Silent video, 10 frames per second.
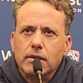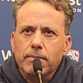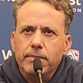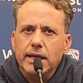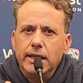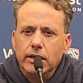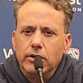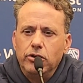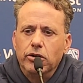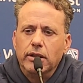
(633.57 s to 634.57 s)

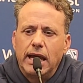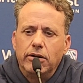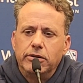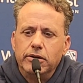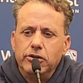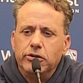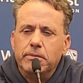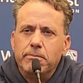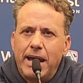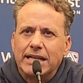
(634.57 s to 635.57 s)
meaning you're allowed to, you
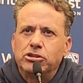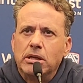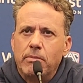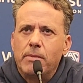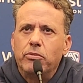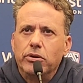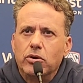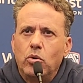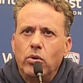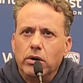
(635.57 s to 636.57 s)
can match them up with a
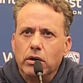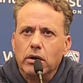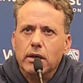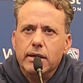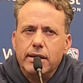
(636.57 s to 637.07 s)
corner